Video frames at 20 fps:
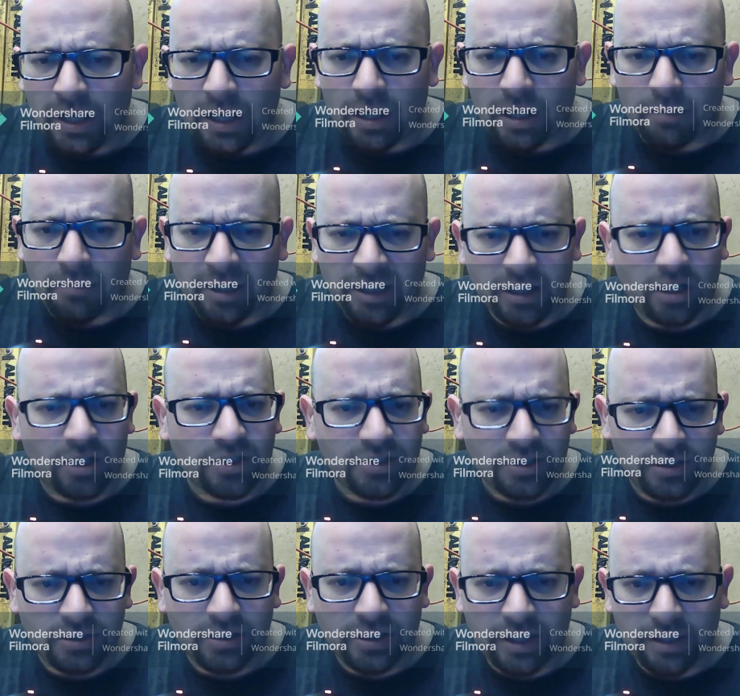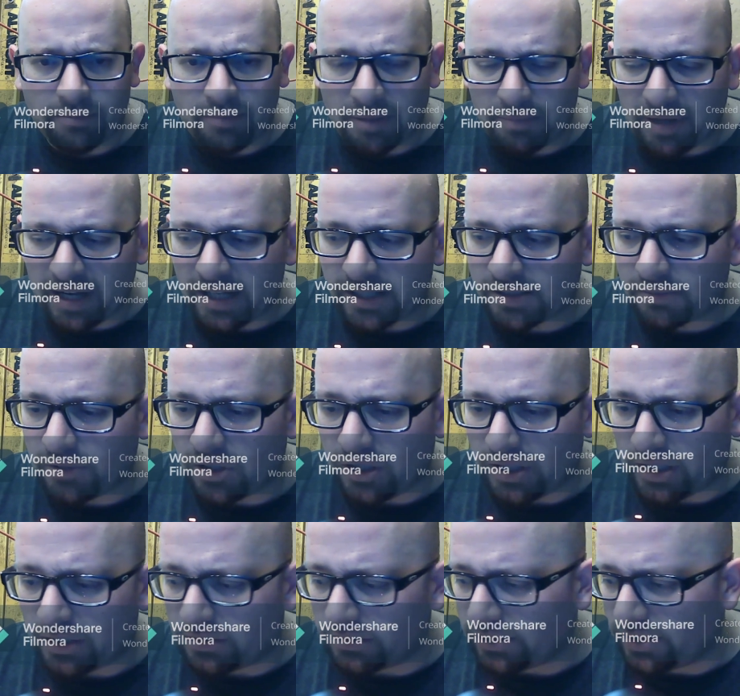I might also go get my basketball
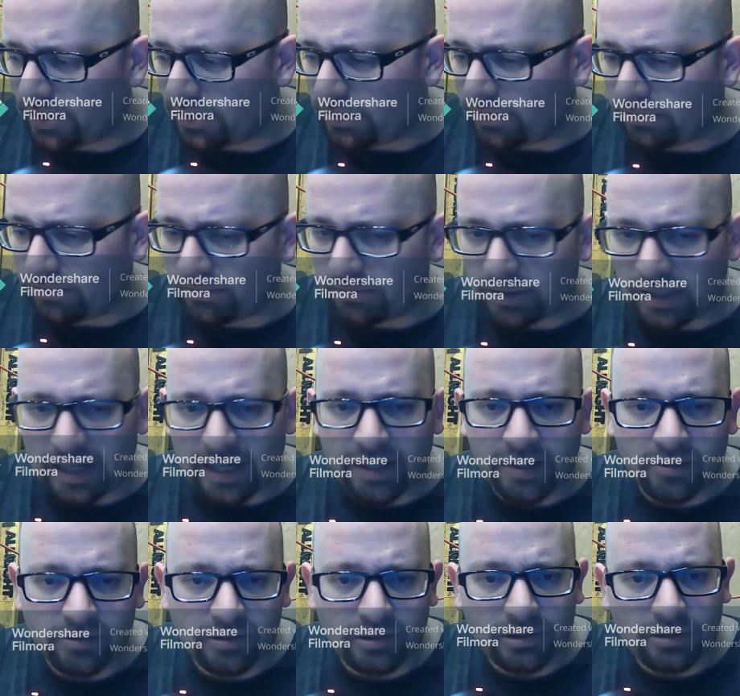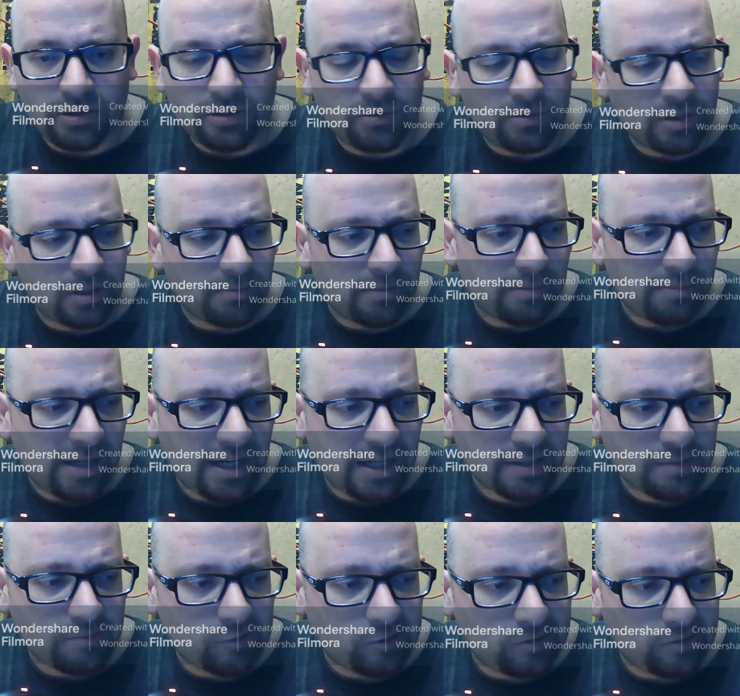out too I don't know where my
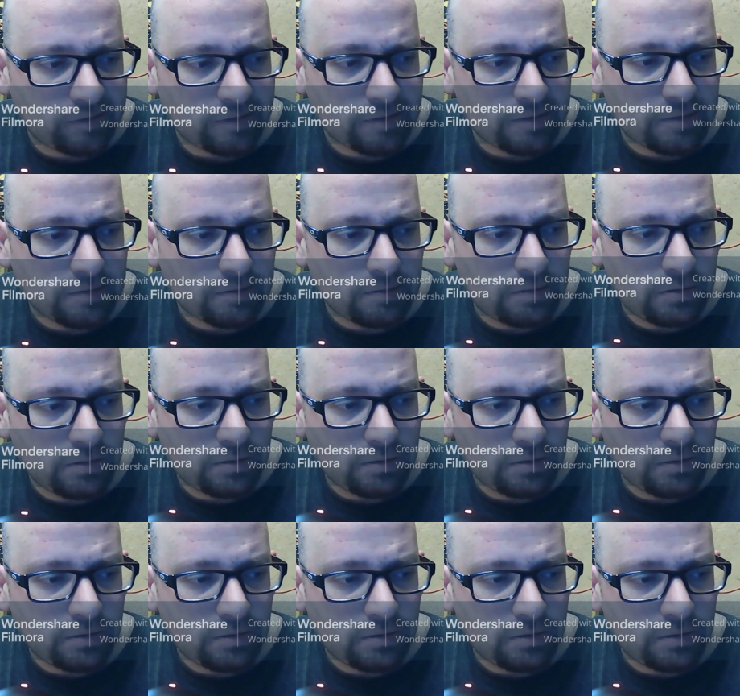basketball is